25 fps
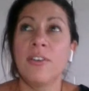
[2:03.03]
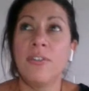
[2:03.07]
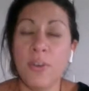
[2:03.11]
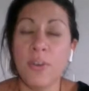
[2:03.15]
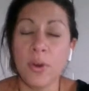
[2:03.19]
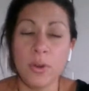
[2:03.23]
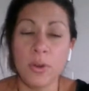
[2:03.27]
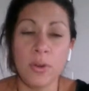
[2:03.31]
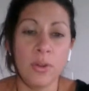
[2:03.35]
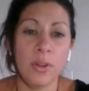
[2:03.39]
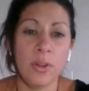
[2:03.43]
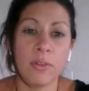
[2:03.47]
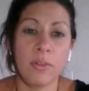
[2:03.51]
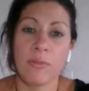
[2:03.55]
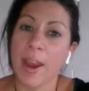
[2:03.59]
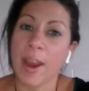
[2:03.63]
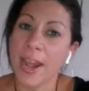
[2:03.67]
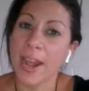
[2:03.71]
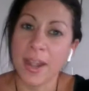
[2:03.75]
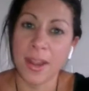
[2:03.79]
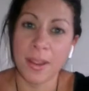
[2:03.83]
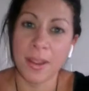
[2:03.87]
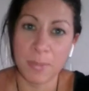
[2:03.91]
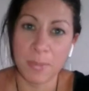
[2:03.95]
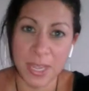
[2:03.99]
full
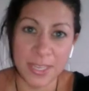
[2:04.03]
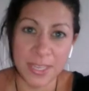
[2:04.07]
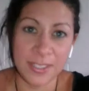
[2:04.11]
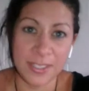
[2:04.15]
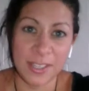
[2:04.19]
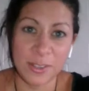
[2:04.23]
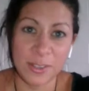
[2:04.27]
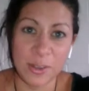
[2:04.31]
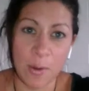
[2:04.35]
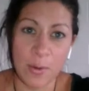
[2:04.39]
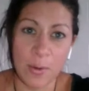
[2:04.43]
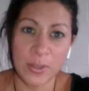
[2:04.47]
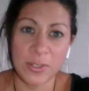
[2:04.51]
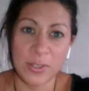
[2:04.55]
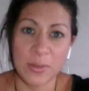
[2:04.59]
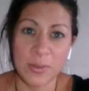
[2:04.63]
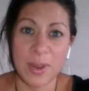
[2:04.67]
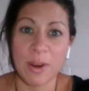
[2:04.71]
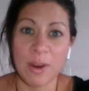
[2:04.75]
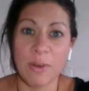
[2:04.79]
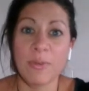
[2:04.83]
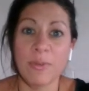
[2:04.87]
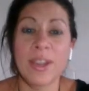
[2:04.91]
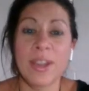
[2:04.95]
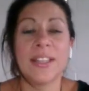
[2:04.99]
writing piece is going to
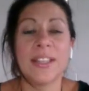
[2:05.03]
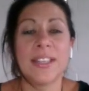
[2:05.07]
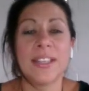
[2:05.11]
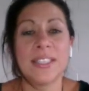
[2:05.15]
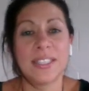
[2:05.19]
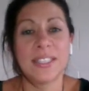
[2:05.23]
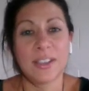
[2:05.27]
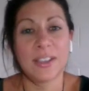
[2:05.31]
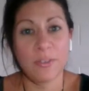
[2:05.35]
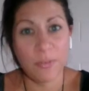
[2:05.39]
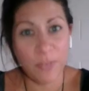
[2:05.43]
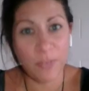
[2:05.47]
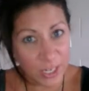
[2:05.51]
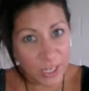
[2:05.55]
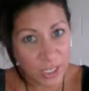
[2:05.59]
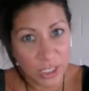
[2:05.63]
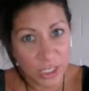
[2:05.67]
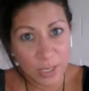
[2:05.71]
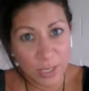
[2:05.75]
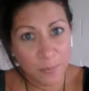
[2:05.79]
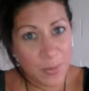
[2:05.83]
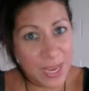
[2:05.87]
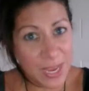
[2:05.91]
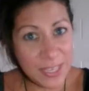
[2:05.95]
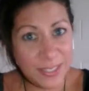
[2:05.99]
be a realistic
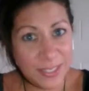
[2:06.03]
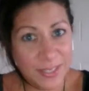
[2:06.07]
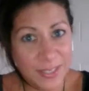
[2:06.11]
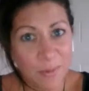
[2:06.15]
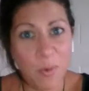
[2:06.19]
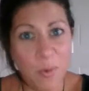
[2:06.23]
fiction piece,